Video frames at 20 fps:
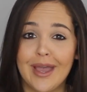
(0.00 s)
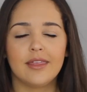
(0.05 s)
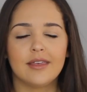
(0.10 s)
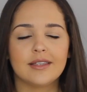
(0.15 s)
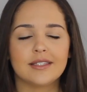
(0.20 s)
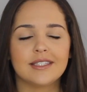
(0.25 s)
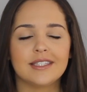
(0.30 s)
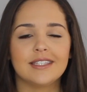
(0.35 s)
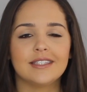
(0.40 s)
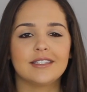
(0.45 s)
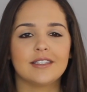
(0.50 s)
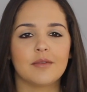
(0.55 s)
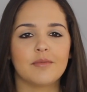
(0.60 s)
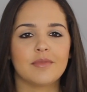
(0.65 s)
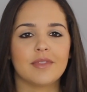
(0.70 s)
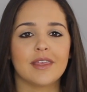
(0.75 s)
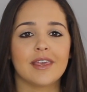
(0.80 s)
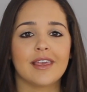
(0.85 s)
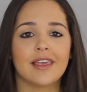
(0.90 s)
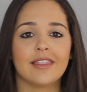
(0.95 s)
This is
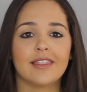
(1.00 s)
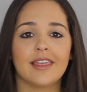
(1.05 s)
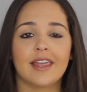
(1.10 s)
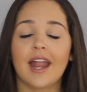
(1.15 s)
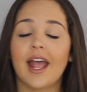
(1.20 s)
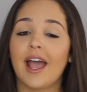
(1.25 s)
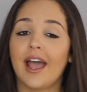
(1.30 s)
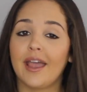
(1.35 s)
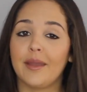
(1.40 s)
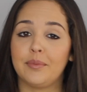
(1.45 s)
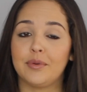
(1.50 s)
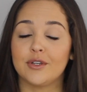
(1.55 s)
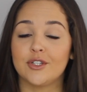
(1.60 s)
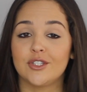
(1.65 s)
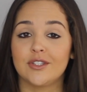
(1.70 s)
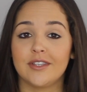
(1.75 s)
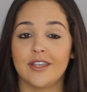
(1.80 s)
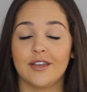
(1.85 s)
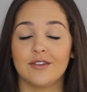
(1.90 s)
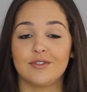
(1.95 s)
something that I
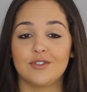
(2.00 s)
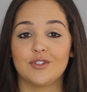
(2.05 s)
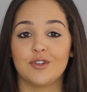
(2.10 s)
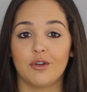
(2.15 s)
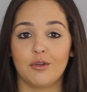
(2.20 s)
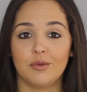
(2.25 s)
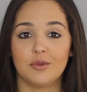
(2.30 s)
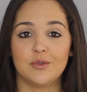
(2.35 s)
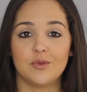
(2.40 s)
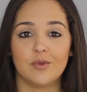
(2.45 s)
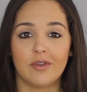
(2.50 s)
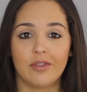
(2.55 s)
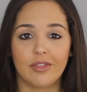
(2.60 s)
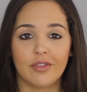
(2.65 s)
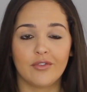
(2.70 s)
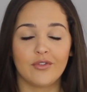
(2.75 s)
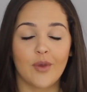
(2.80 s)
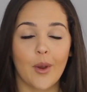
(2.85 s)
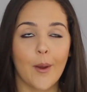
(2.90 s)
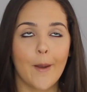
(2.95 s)
personally have struggled
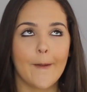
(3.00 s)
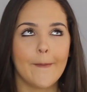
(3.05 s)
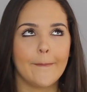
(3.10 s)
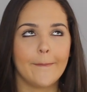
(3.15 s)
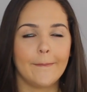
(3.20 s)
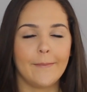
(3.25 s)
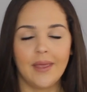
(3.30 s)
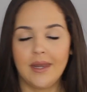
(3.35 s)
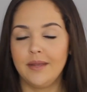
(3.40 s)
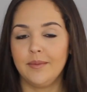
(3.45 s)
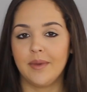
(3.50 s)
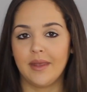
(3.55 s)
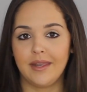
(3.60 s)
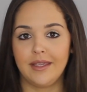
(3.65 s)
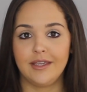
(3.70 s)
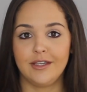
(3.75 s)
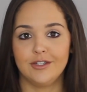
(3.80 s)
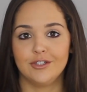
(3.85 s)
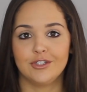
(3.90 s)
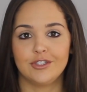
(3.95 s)
with for many
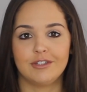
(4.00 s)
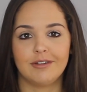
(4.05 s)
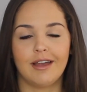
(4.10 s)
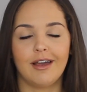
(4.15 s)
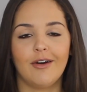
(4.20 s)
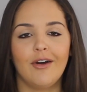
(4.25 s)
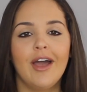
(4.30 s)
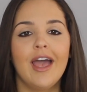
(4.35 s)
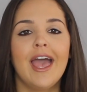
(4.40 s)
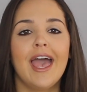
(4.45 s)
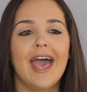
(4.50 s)
years now,